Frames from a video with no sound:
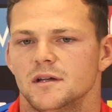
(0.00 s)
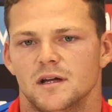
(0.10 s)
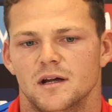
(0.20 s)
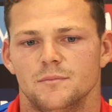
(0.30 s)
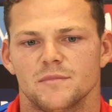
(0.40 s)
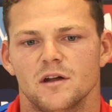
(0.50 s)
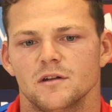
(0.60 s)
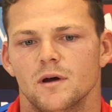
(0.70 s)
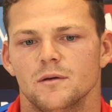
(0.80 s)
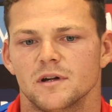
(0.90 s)
the
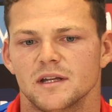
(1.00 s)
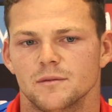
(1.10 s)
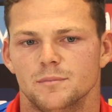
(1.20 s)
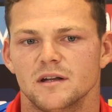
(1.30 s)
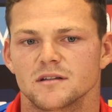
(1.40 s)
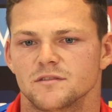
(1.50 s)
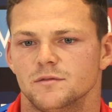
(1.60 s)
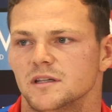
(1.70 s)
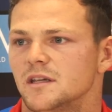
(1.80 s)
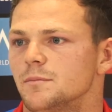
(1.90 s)
only way we're going to get better is
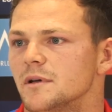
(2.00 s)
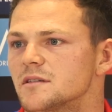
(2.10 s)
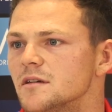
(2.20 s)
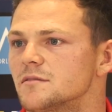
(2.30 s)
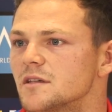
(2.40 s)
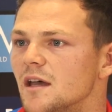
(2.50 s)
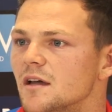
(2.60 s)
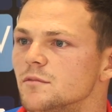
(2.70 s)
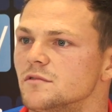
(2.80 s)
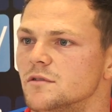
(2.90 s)
if we keep ourselves
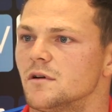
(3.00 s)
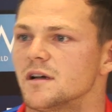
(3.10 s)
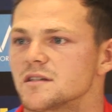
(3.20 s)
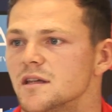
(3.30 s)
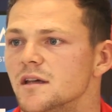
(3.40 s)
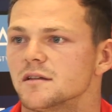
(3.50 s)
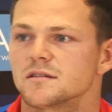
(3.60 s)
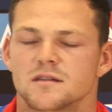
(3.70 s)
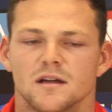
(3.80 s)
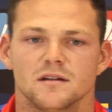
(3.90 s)
accountable to a high
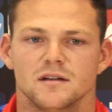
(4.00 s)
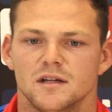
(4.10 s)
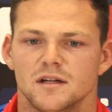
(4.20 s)
standard. So